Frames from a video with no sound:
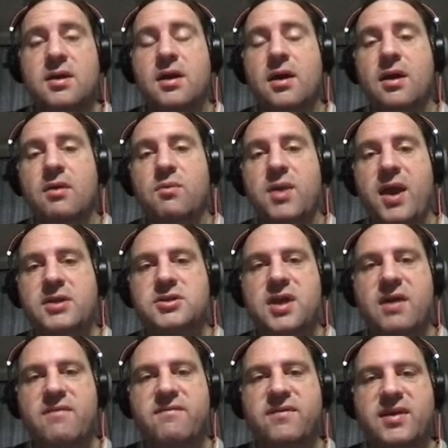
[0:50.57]
we actually
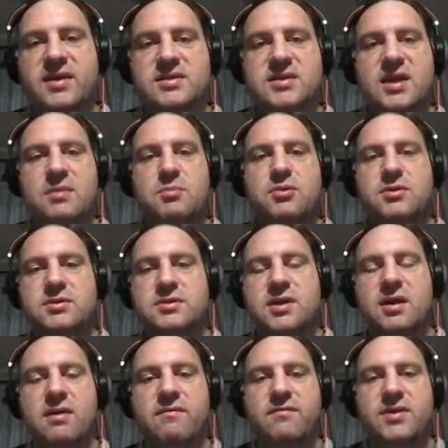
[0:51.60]
have examples
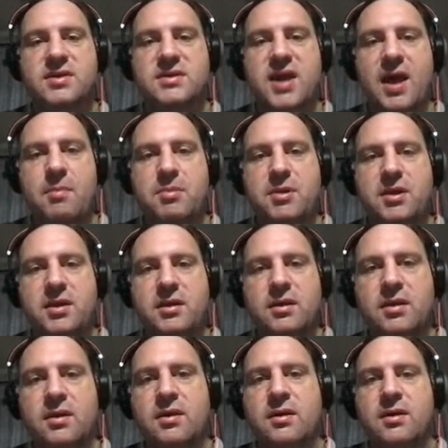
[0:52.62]
of these happening
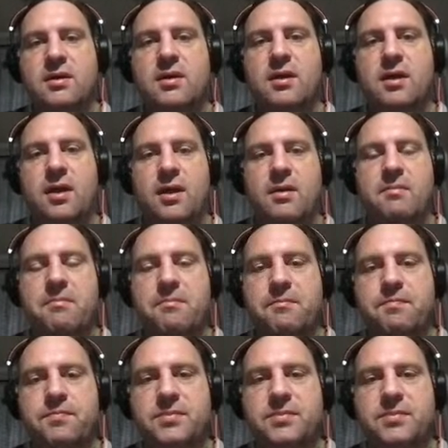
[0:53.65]
um,